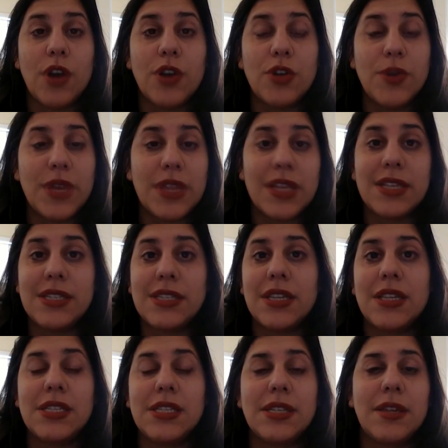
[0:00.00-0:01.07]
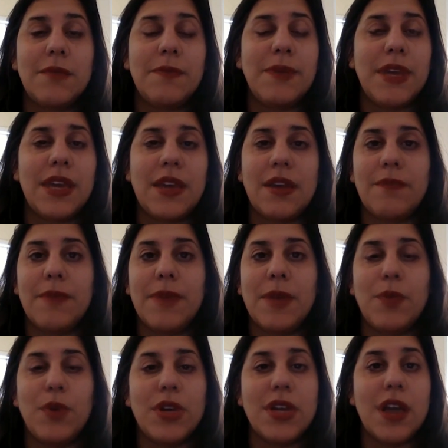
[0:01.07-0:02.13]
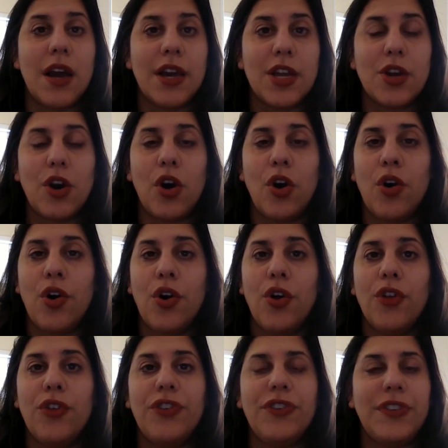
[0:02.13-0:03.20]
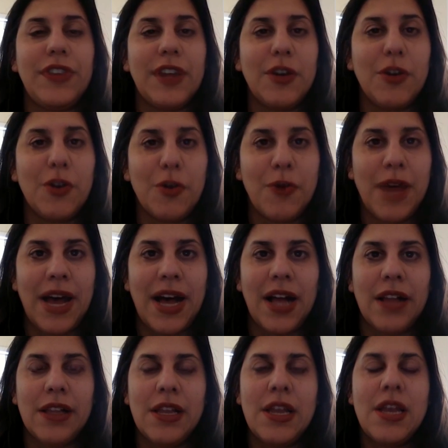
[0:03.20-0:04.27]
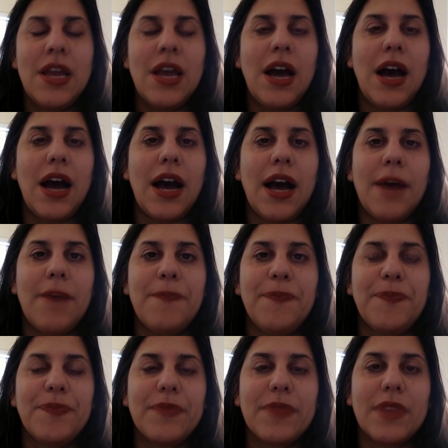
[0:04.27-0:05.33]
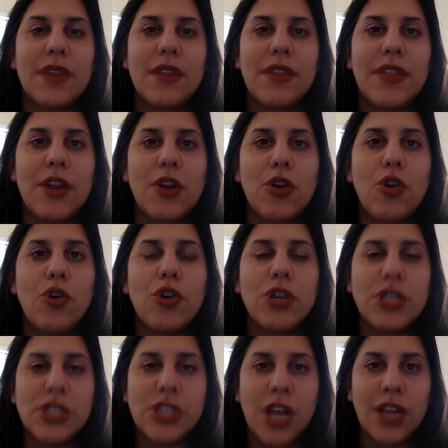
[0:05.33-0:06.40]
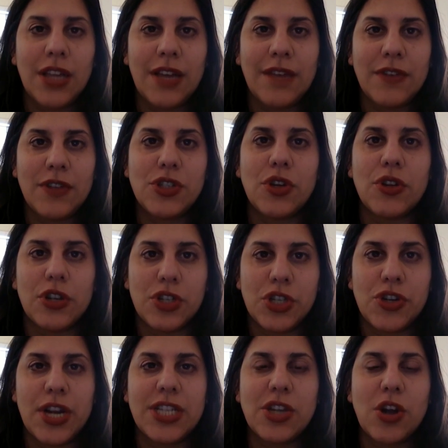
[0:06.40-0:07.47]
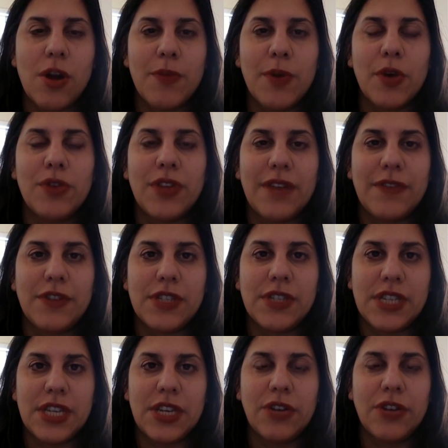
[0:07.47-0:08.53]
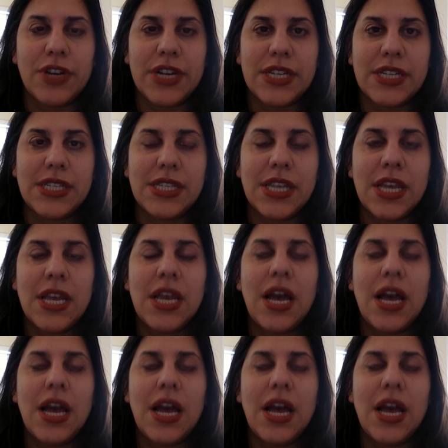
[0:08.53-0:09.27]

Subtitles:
are doing this, and this can be people young and old, sick or well, um, their cortisol levels, so their stress hormone levels decrease.